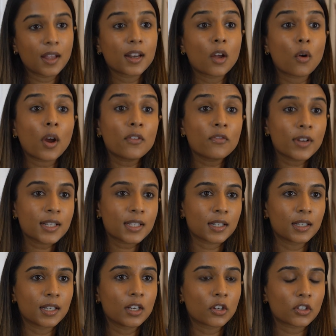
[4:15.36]
Now, I
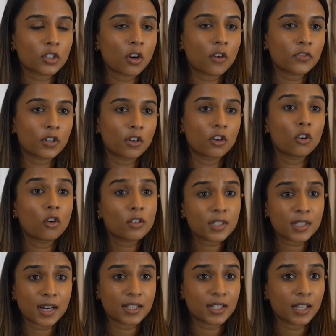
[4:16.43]
recently looked after a
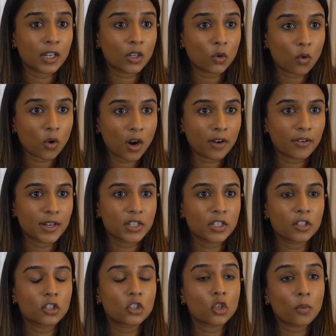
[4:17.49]
long-standing inquiry
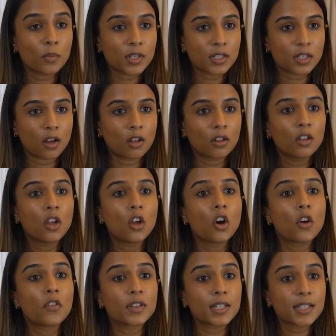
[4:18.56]
into the domicile
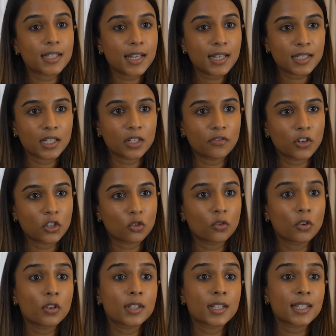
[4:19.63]
of a deceased individual
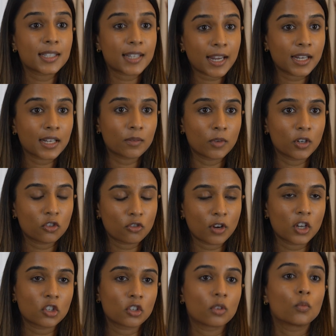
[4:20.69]
whose estate
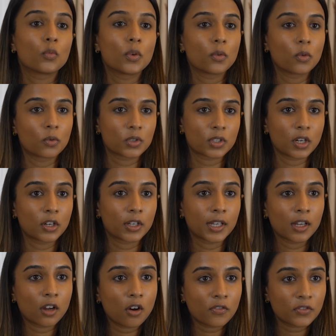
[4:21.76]
administration we were also
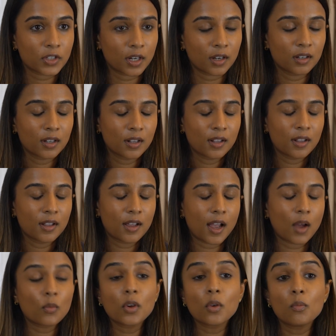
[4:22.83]
looking after,
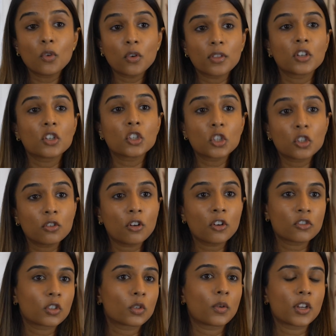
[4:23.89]
and we were more than
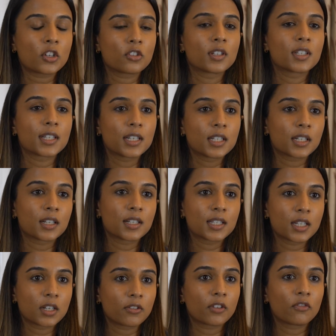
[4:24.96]
200 questions into
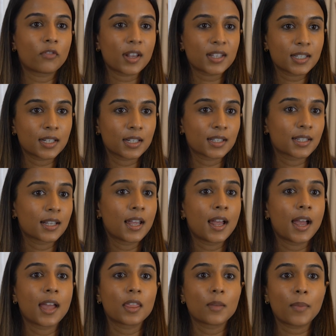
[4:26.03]
considering residence
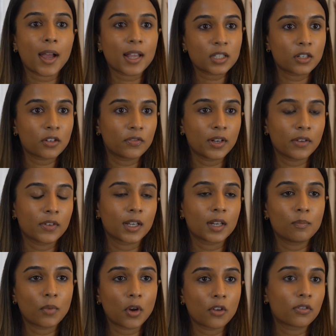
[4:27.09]
and the pattern of living
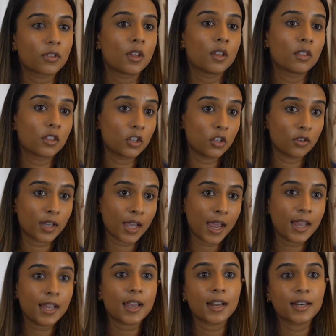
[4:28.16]
in both the
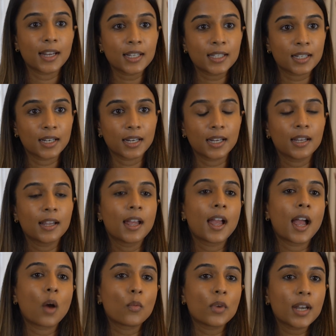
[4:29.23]
UK and Italy,
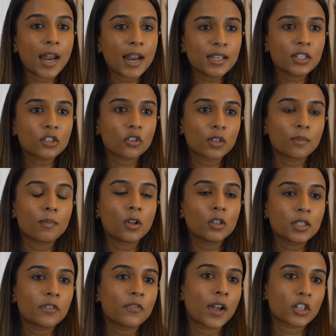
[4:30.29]
and we landed on the
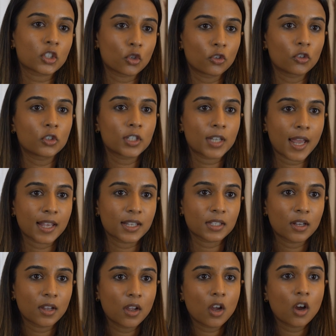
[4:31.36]
multifactorial test
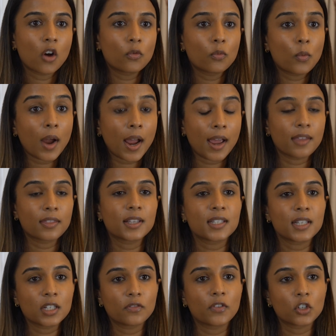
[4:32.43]
of where this
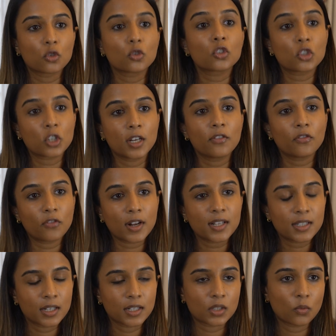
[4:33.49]
individual's chief
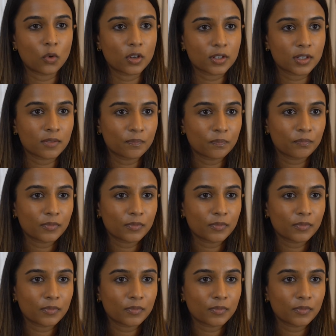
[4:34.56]
residence was.